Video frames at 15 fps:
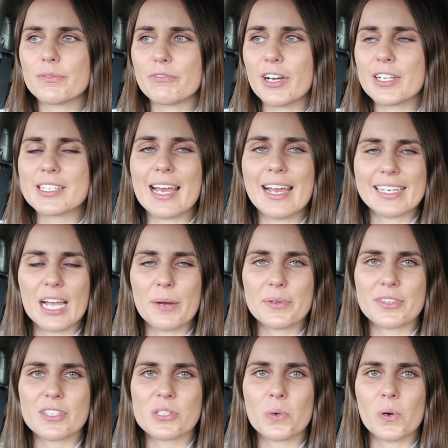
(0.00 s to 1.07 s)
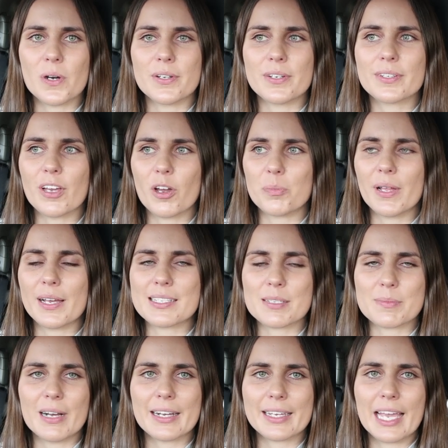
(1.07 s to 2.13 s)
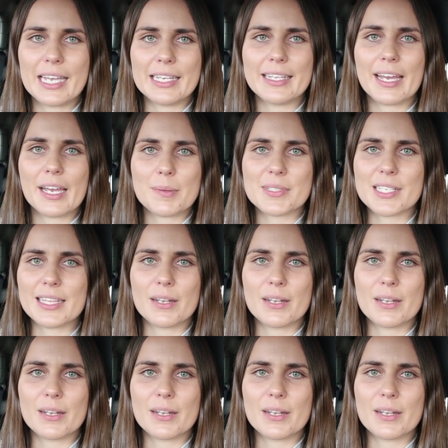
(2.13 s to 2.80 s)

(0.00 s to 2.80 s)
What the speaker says: Fun to hang out with the squad, go play some arcade games,